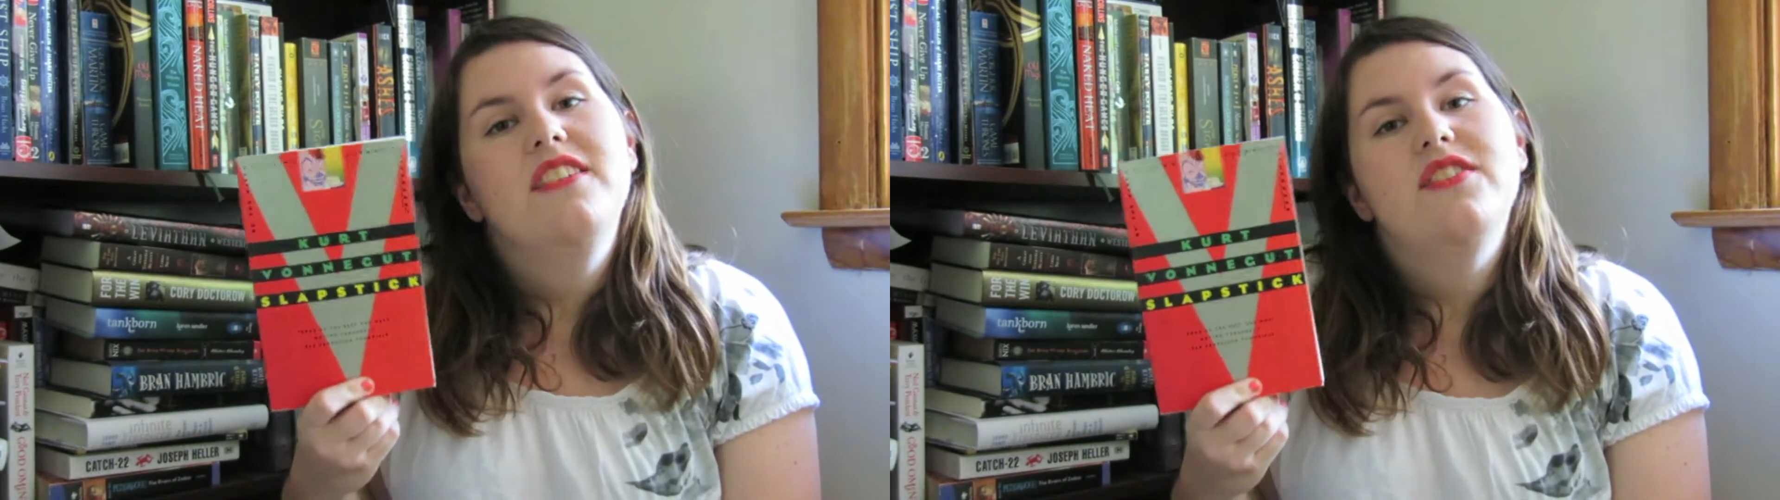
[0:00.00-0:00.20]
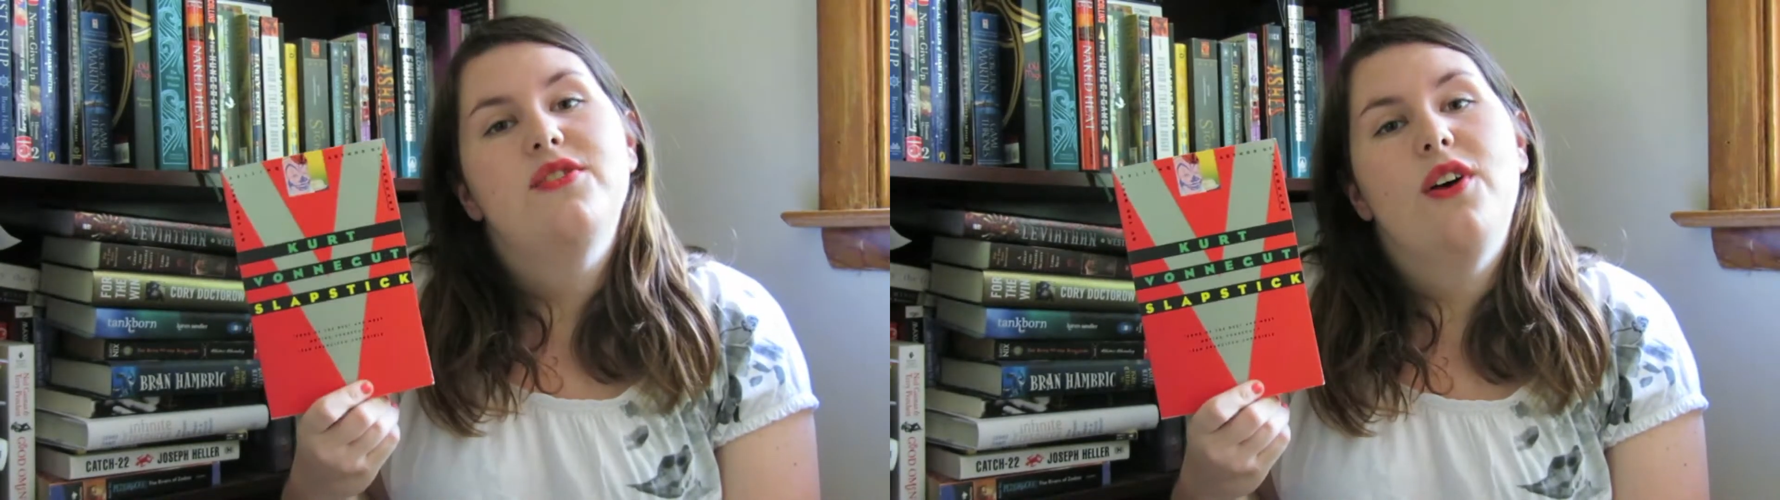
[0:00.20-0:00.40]

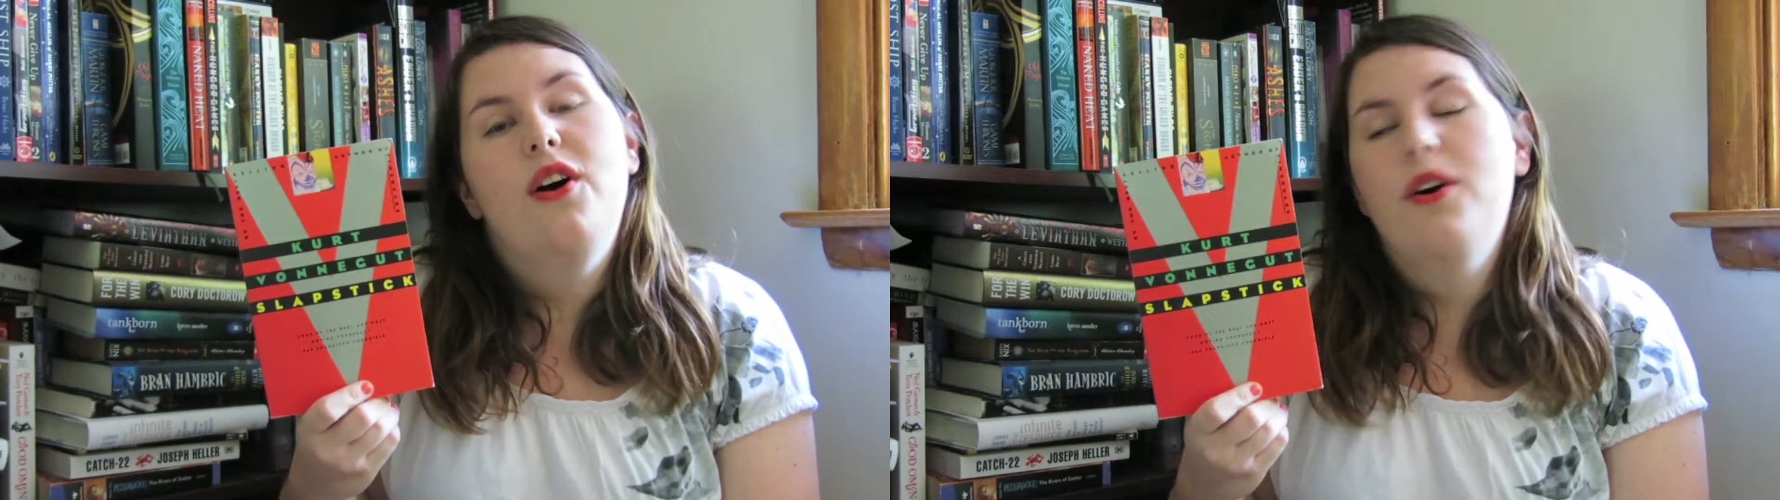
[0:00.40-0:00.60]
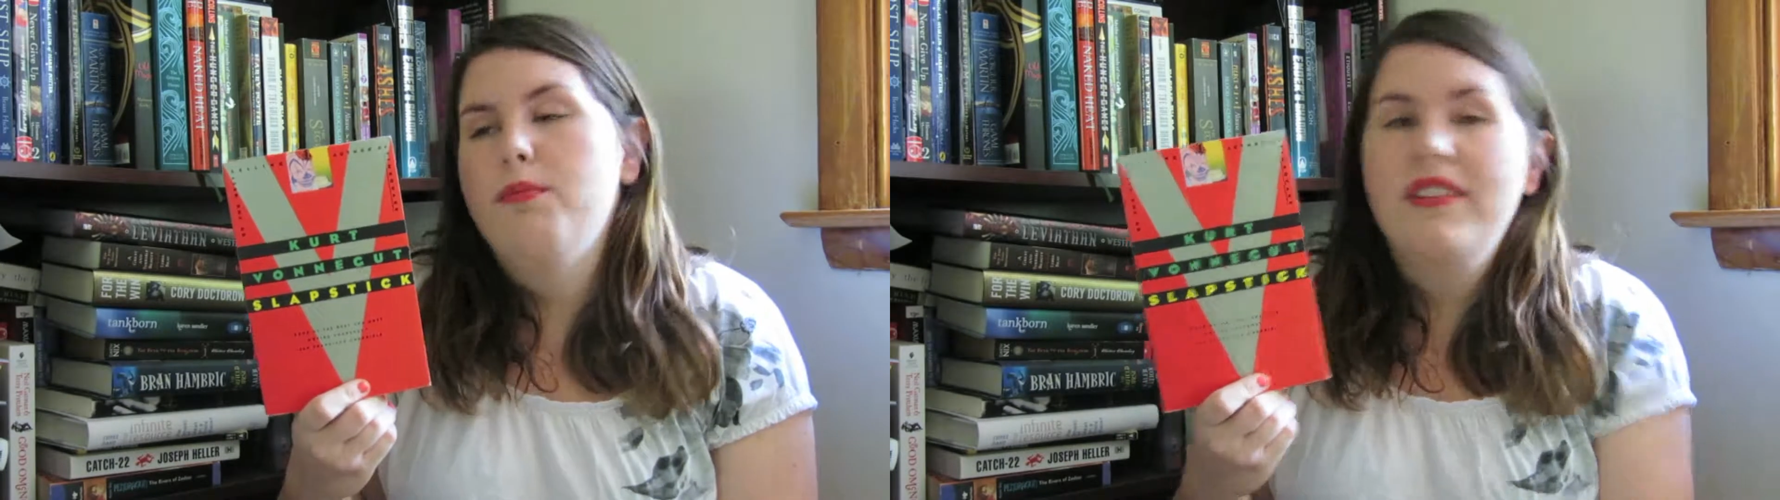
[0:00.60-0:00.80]

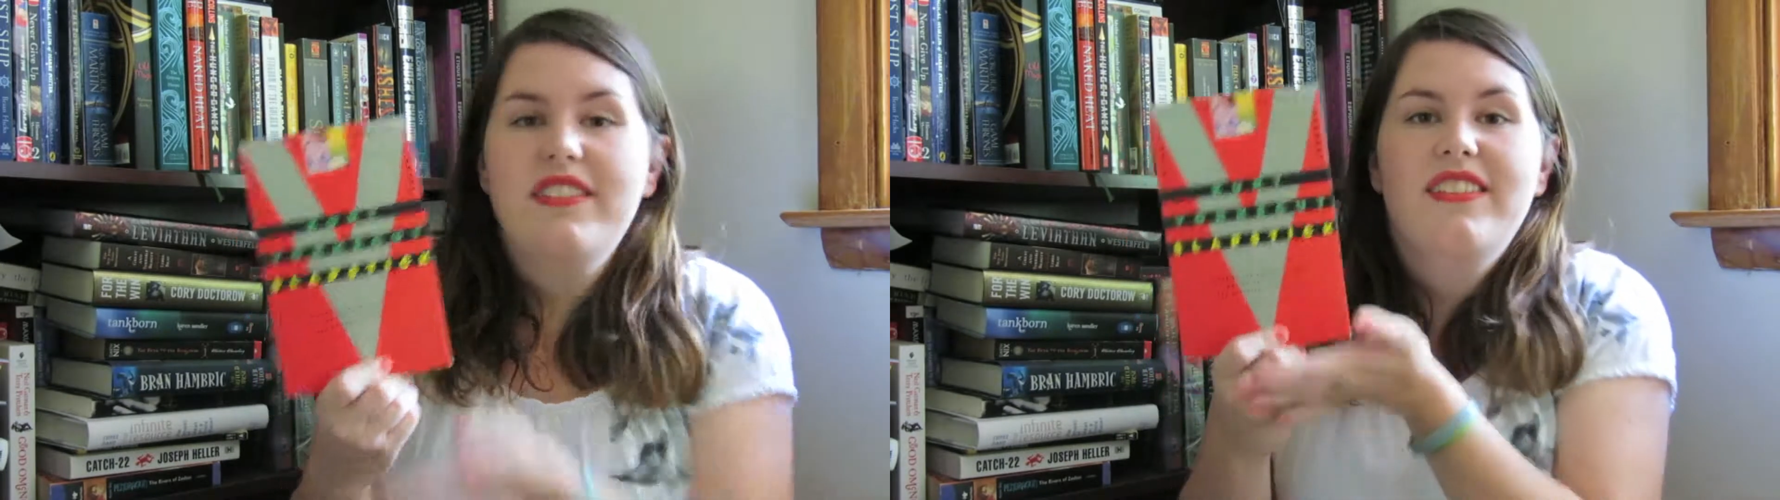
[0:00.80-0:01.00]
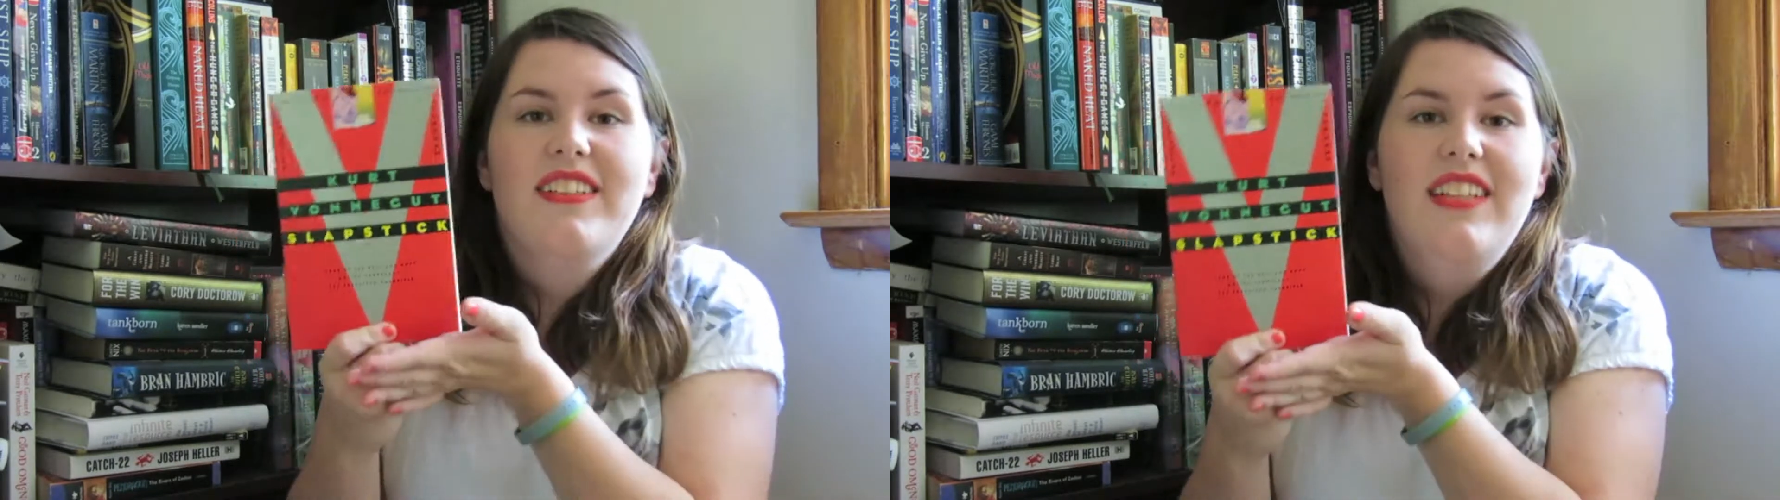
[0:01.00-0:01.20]
So,
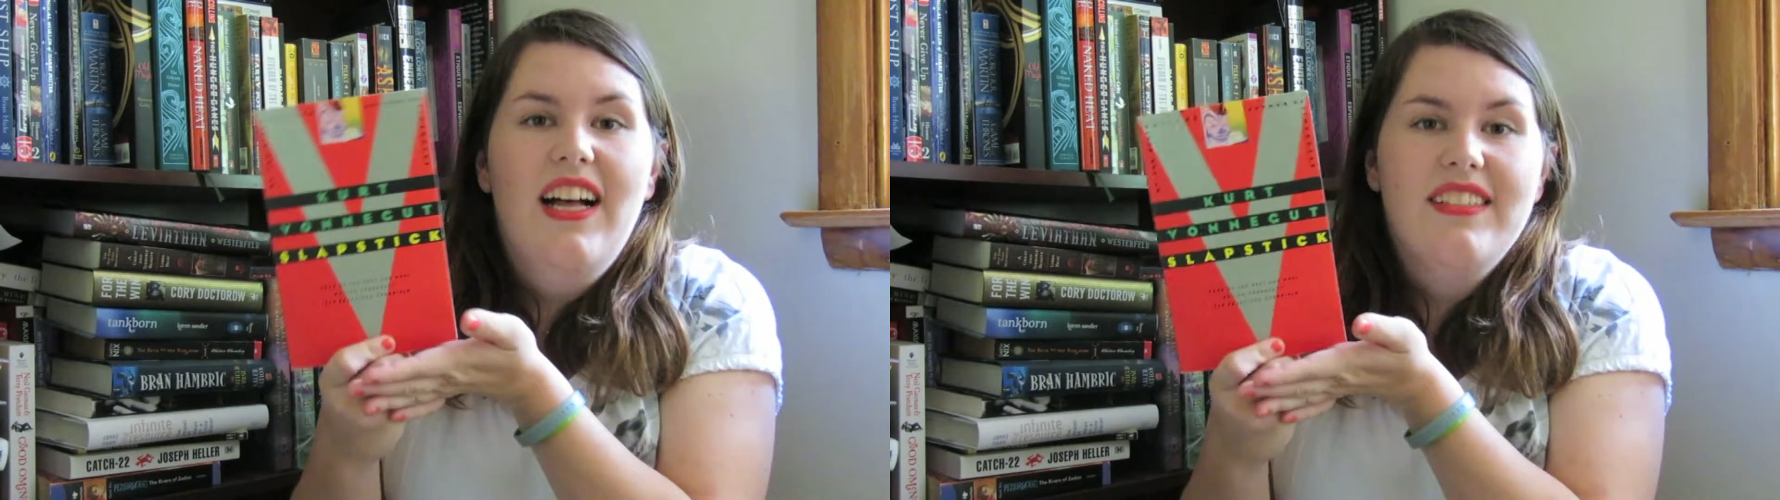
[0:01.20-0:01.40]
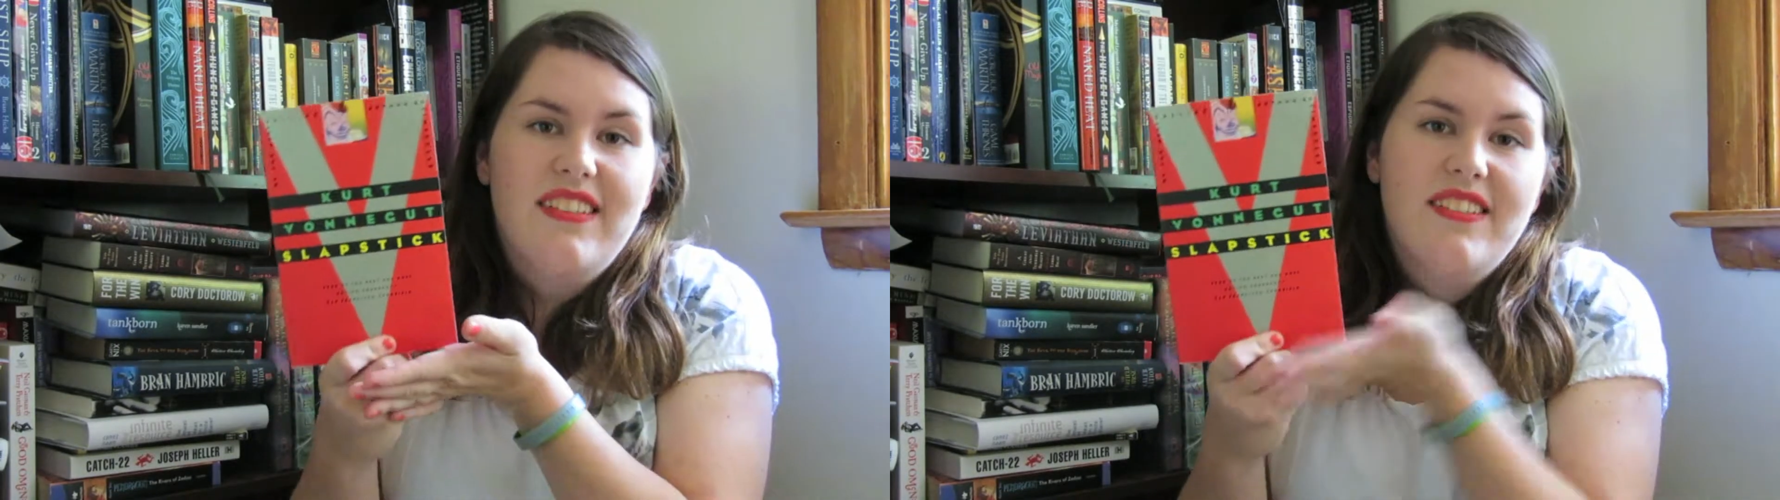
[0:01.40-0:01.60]
plus it's a
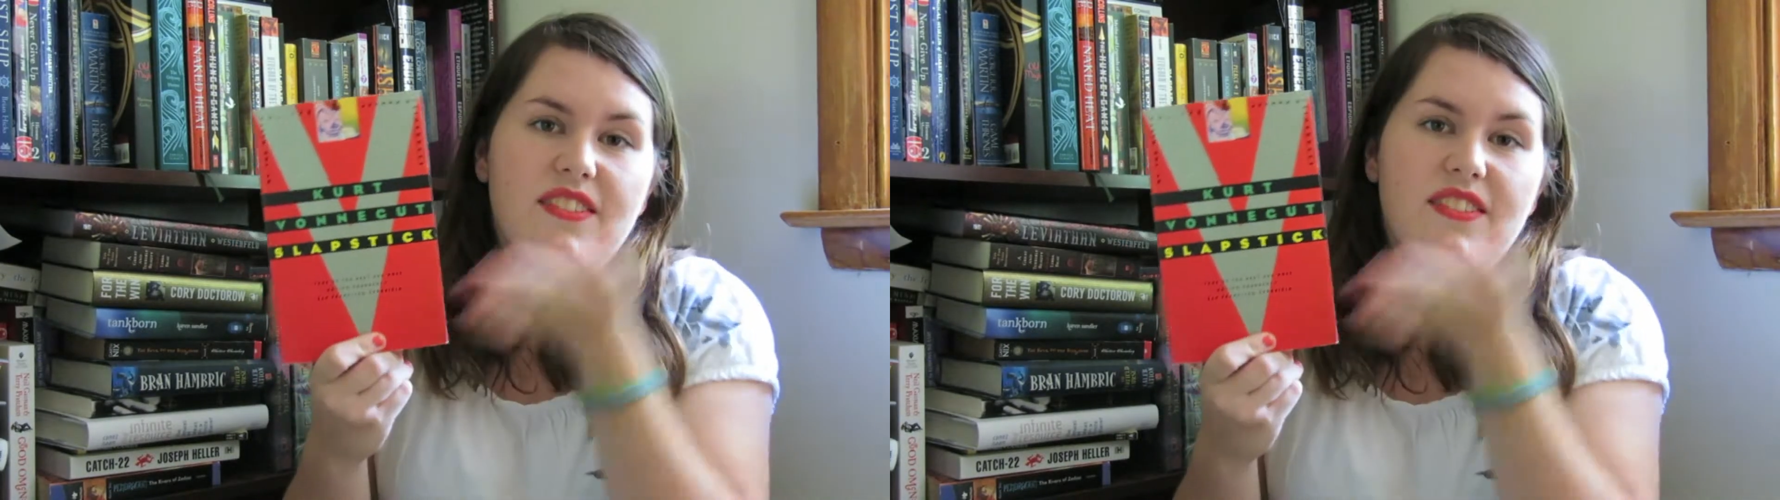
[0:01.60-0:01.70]
classic,